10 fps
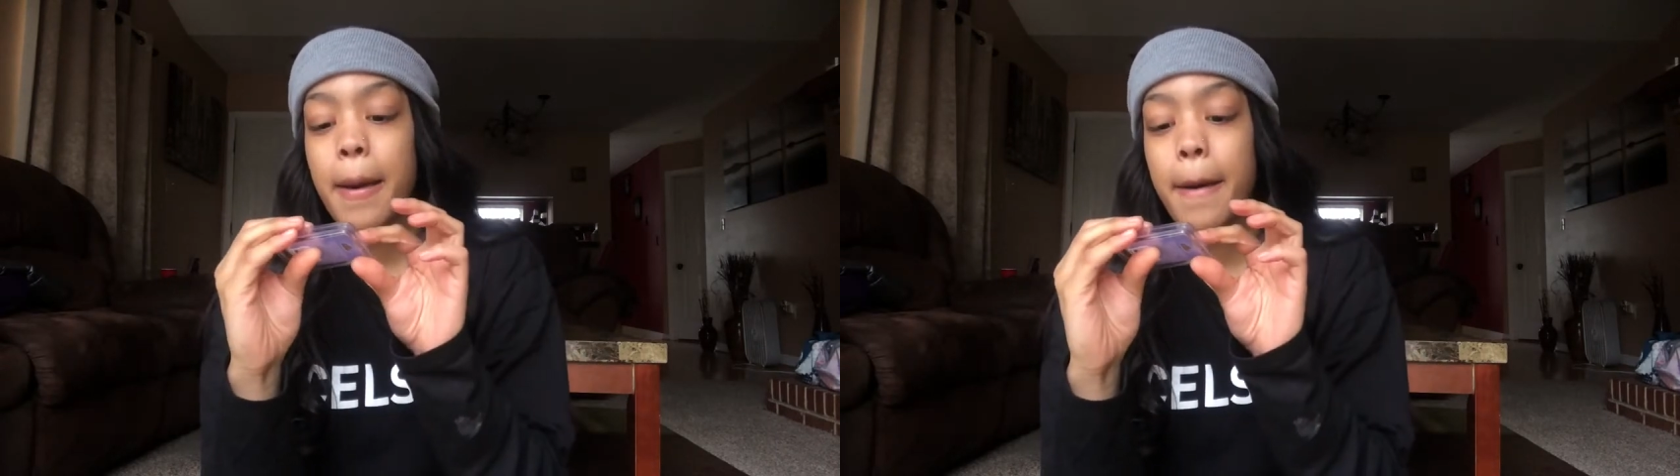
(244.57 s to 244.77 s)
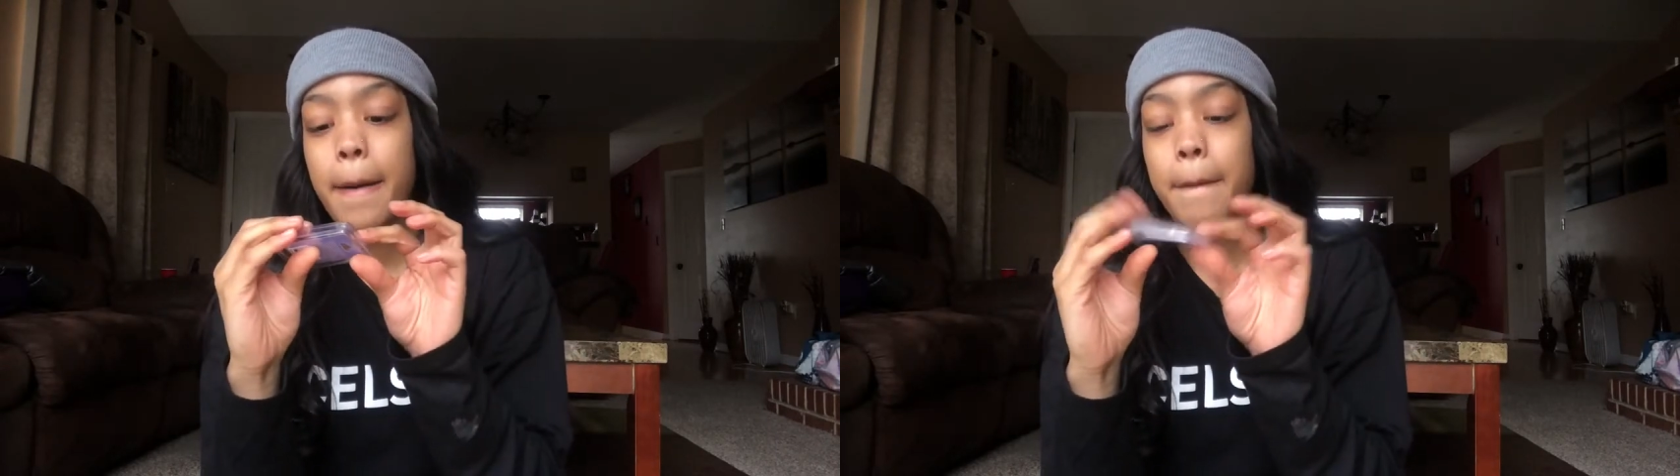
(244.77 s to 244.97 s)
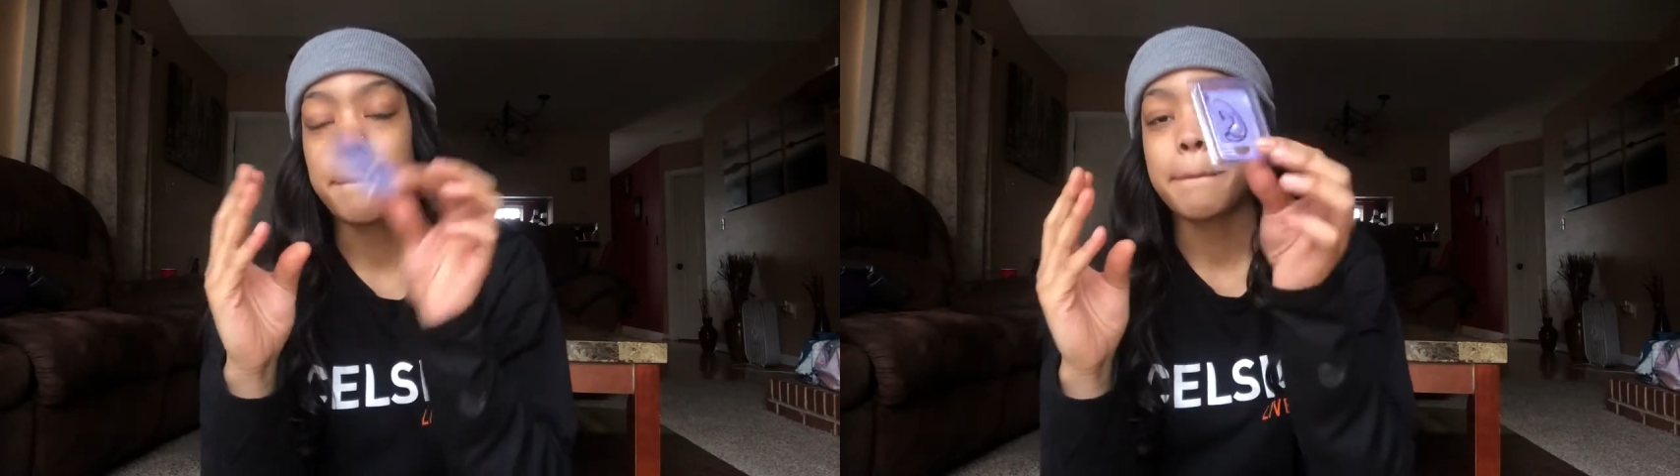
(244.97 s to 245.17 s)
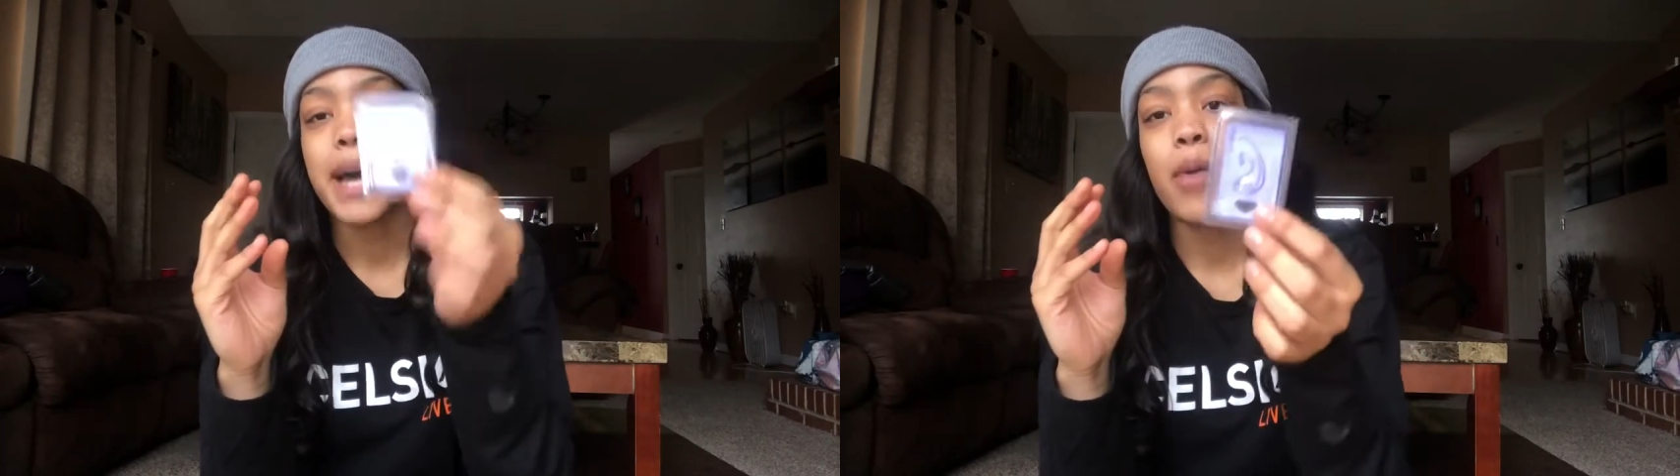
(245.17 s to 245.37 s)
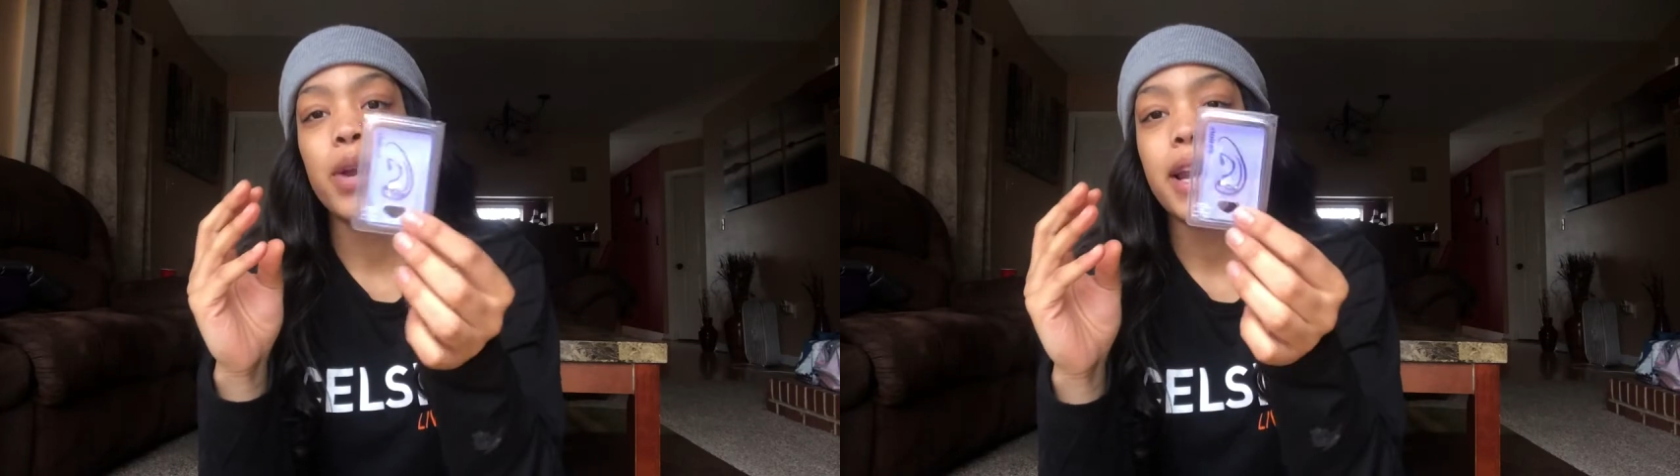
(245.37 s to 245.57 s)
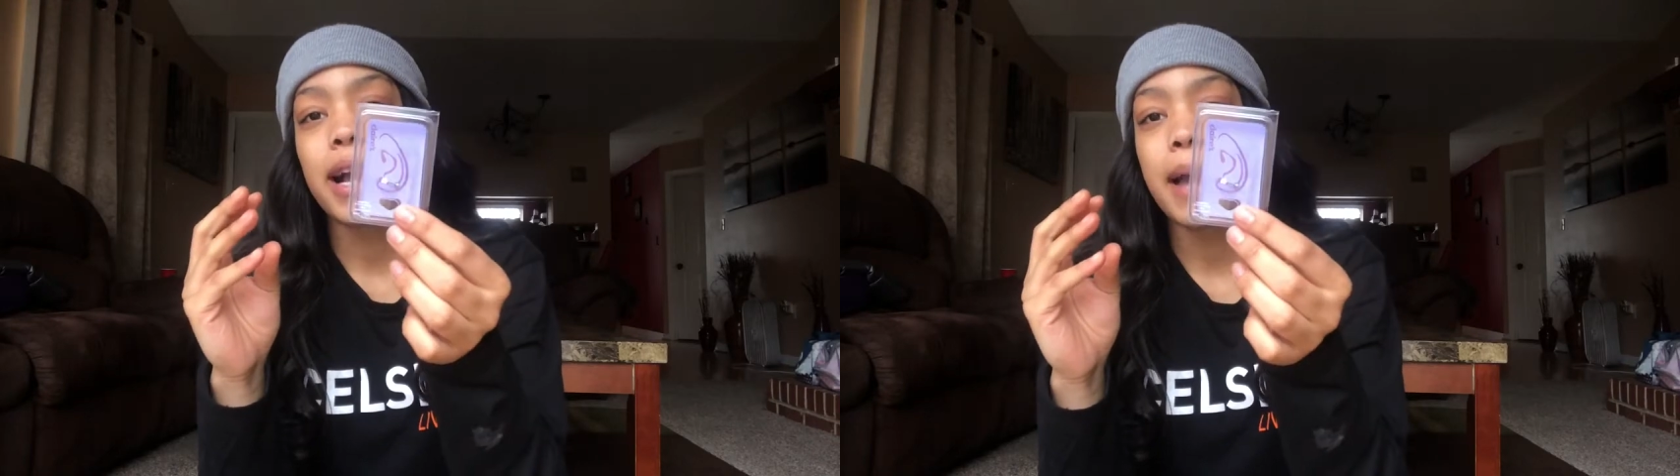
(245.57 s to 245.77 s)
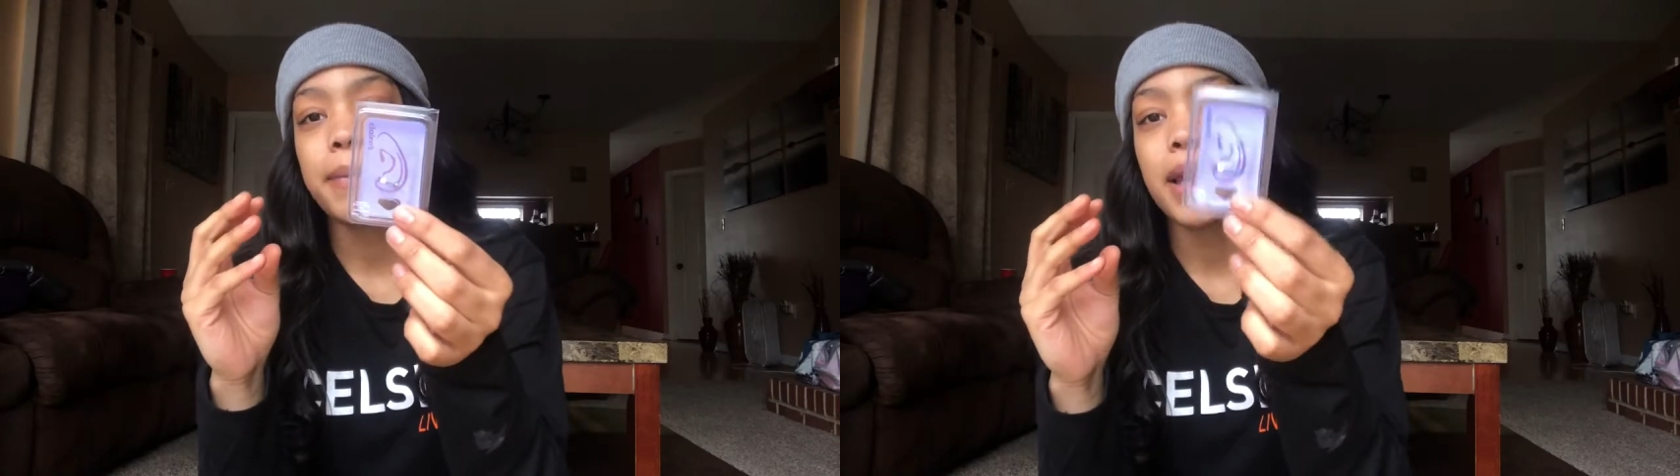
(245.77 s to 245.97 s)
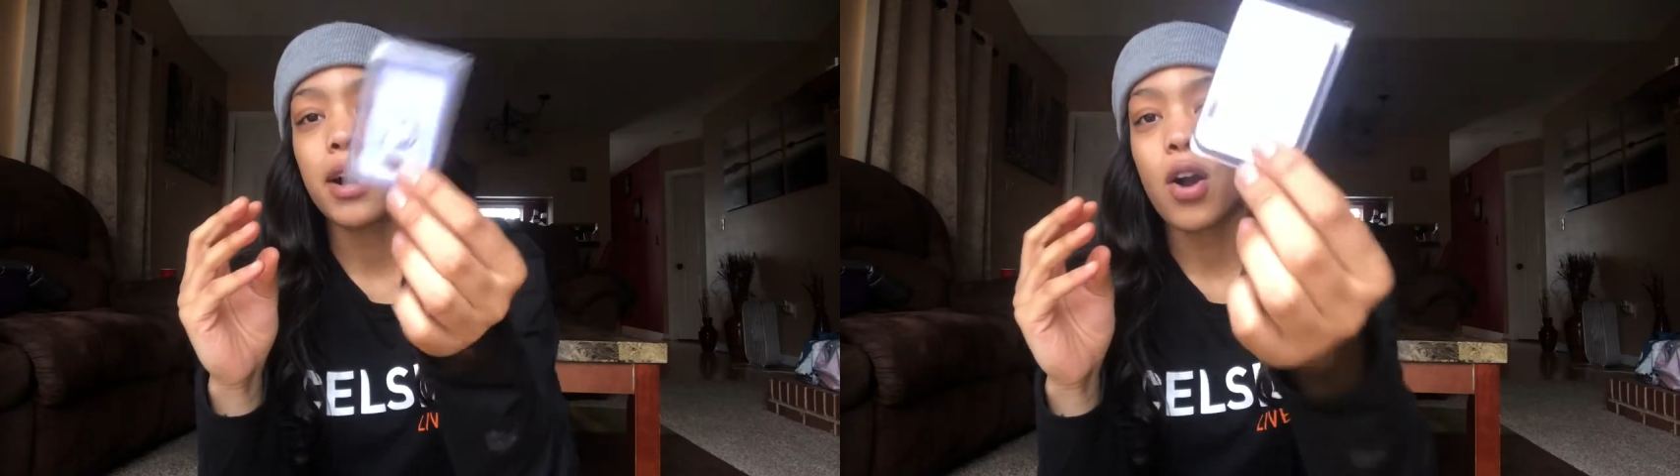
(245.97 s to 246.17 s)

I went and I got me a